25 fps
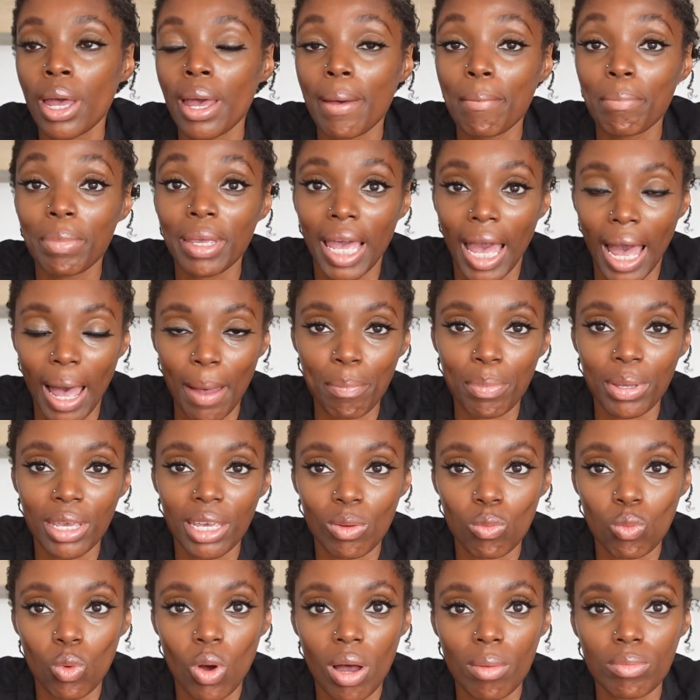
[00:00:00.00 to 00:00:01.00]
be happy
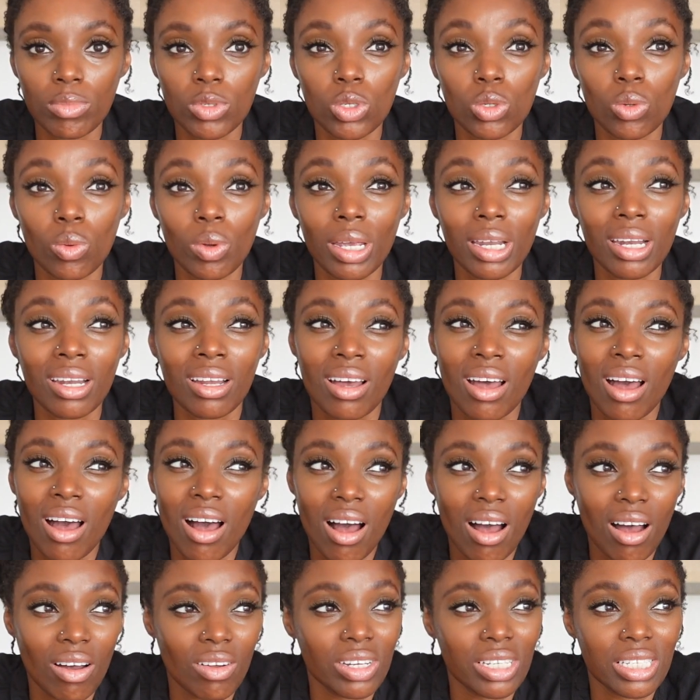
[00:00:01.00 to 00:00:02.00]
in what I'm doing.
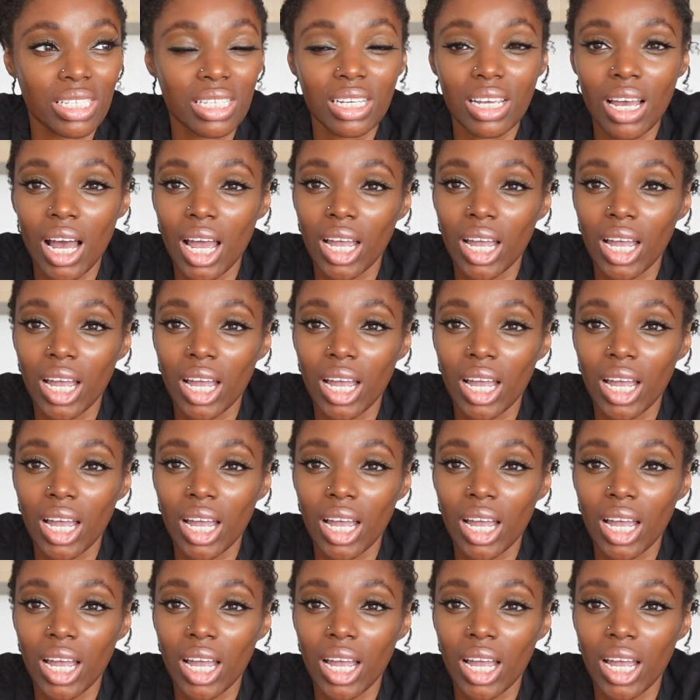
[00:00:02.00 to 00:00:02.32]
Honestly,